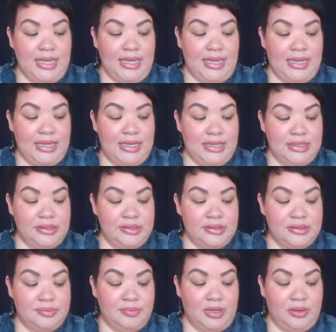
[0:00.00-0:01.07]

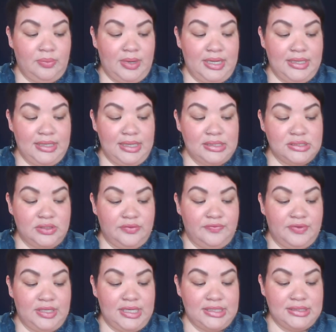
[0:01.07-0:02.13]
And my weight as of
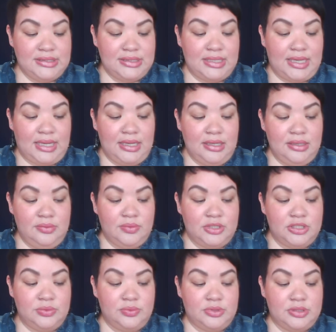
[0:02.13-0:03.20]
yesterday,
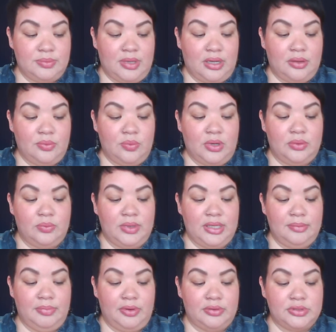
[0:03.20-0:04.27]
which was my 1
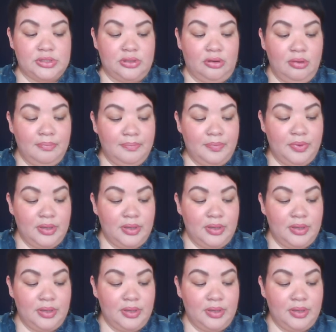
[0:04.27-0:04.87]
week post-op,